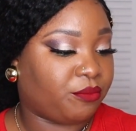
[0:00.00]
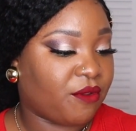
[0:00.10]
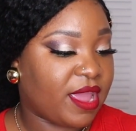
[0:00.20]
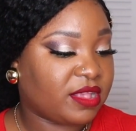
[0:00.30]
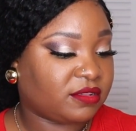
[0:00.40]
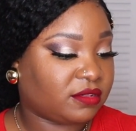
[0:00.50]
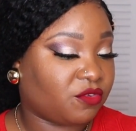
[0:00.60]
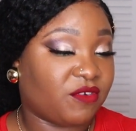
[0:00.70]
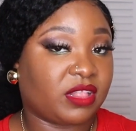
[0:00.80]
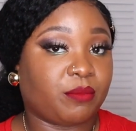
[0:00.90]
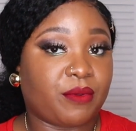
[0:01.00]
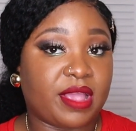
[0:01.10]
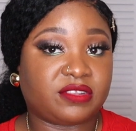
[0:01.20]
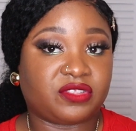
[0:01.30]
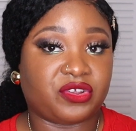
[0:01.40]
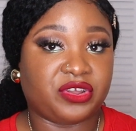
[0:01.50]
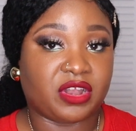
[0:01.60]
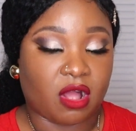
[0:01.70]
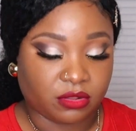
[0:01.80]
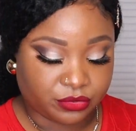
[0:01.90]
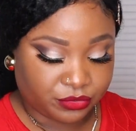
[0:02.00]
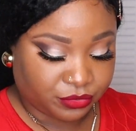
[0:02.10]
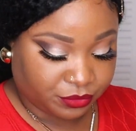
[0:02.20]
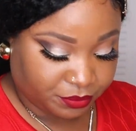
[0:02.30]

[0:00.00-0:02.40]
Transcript: price, the regular price, $30.